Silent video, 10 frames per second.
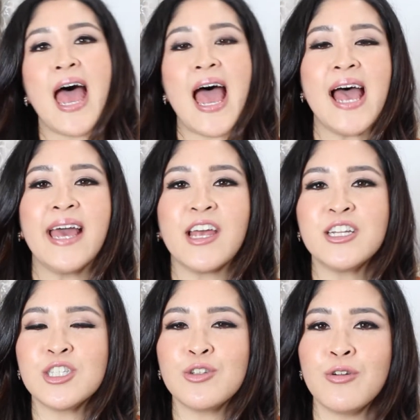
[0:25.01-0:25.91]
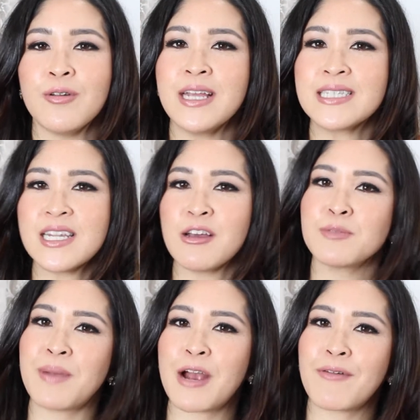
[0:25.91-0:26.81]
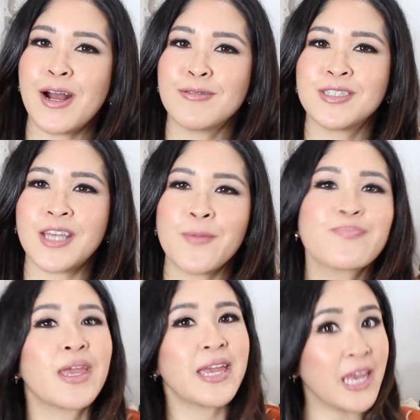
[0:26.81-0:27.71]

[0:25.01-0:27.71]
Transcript: and I just thought it's a nice background so